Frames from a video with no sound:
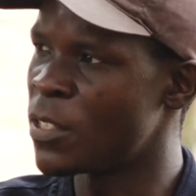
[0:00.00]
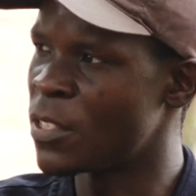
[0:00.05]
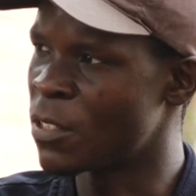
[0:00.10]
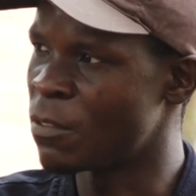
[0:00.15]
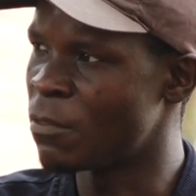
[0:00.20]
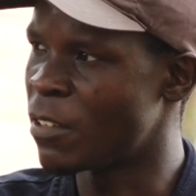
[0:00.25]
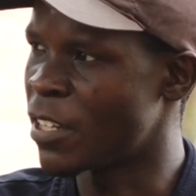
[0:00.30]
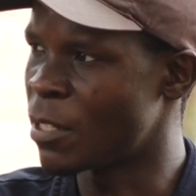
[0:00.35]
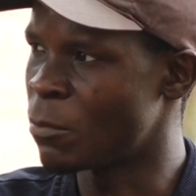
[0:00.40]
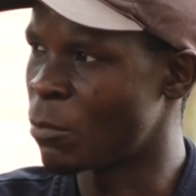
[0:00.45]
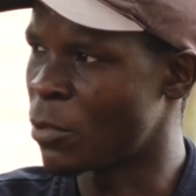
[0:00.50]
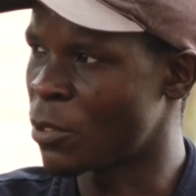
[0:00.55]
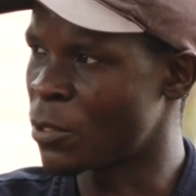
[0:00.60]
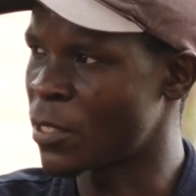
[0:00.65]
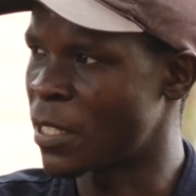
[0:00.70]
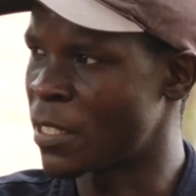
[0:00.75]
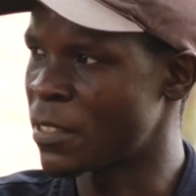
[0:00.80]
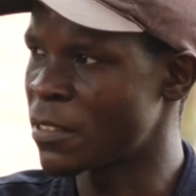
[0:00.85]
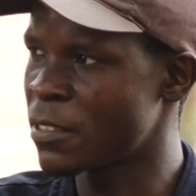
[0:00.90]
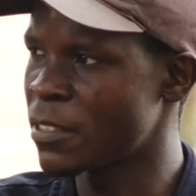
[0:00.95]
is very
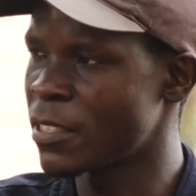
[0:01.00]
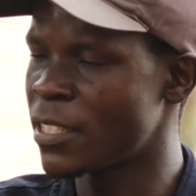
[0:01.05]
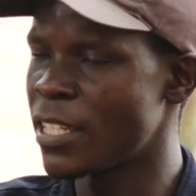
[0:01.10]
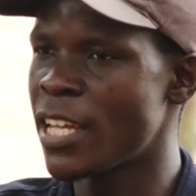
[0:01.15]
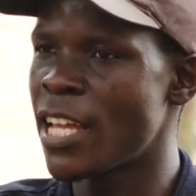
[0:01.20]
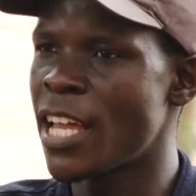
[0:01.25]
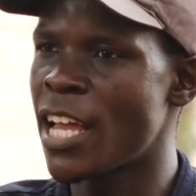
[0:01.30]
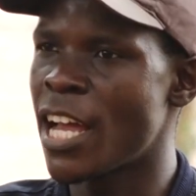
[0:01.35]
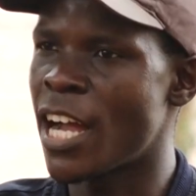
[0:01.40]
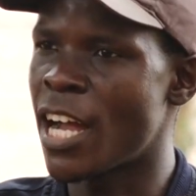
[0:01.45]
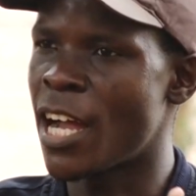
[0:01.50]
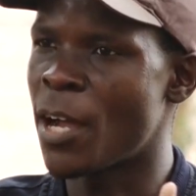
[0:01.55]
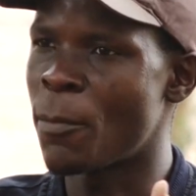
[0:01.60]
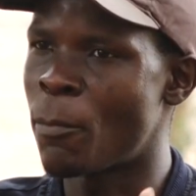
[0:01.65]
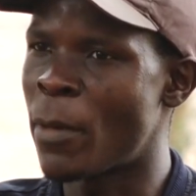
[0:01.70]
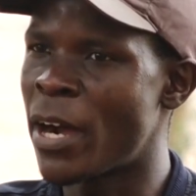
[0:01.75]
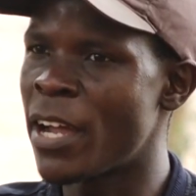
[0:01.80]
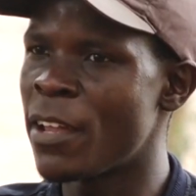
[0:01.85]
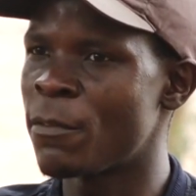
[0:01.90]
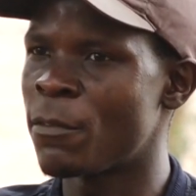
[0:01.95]
important,
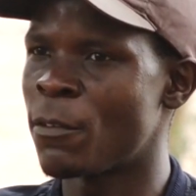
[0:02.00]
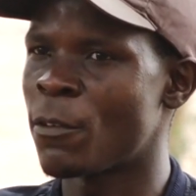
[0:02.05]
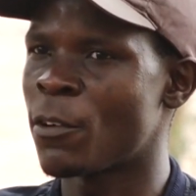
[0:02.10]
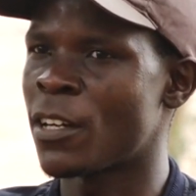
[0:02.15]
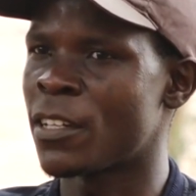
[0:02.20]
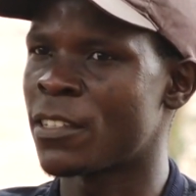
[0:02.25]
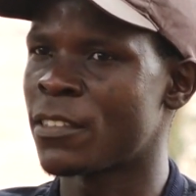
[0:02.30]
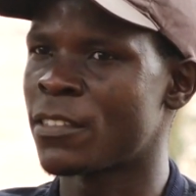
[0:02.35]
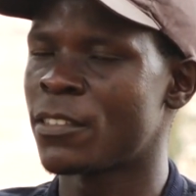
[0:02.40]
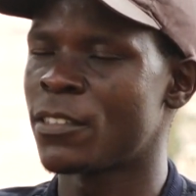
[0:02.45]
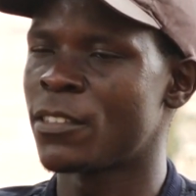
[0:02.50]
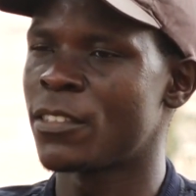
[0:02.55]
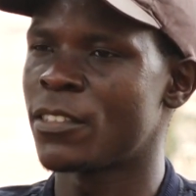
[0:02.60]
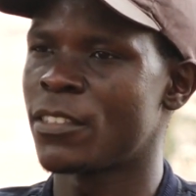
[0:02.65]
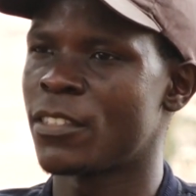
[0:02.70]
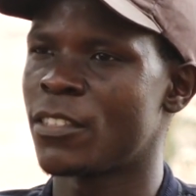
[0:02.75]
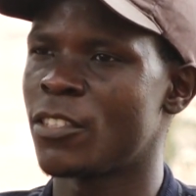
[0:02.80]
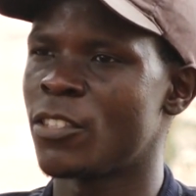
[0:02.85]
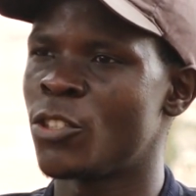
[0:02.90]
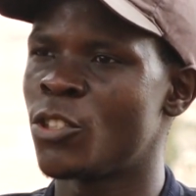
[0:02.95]
my
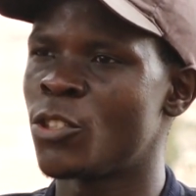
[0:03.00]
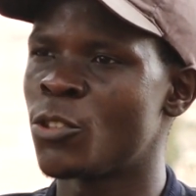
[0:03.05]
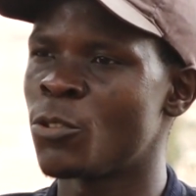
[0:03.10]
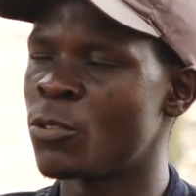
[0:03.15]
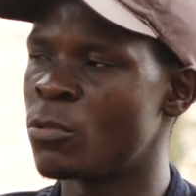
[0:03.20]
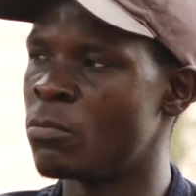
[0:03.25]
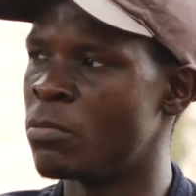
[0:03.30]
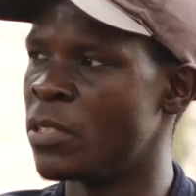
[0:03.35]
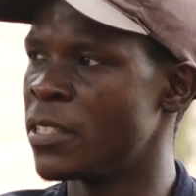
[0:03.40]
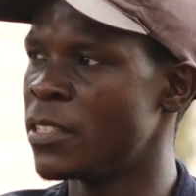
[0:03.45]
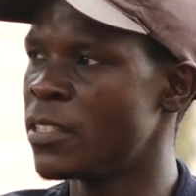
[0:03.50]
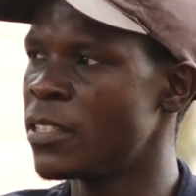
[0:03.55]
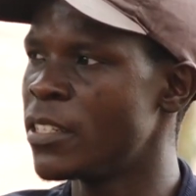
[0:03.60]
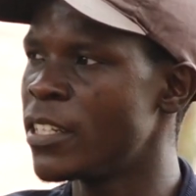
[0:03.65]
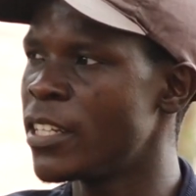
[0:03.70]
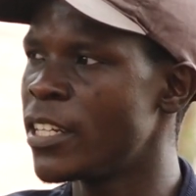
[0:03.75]
focus should be